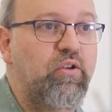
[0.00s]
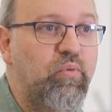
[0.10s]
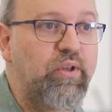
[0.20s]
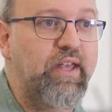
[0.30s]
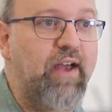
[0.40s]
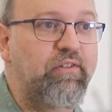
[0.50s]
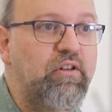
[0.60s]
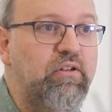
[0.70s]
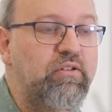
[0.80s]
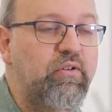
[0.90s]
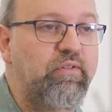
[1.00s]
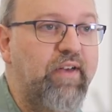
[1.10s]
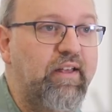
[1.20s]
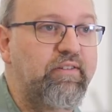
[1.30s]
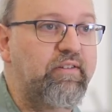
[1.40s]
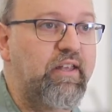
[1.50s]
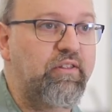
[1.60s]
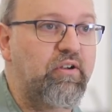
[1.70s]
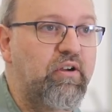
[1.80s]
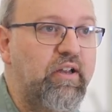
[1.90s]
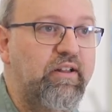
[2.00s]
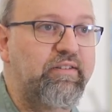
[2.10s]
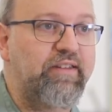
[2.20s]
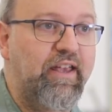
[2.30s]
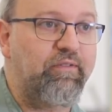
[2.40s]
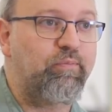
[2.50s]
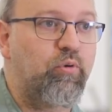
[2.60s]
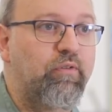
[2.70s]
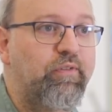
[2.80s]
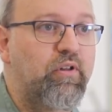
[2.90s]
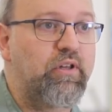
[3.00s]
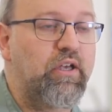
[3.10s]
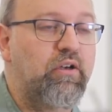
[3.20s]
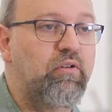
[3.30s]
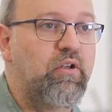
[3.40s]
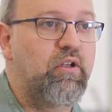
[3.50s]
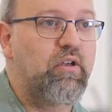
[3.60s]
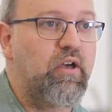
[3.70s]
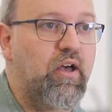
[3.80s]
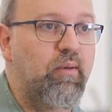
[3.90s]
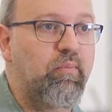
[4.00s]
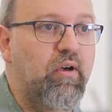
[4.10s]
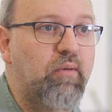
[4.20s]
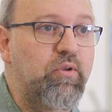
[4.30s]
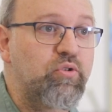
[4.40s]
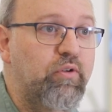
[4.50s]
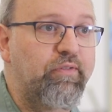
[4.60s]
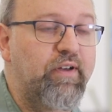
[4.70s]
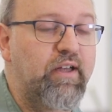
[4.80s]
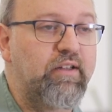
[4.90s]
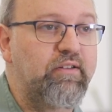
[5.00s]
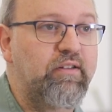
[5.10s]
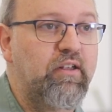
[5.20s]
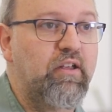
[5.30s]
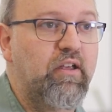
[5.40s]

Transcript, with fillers: You really have to learn to invest either in a safe portfolio, um, a mutual fund,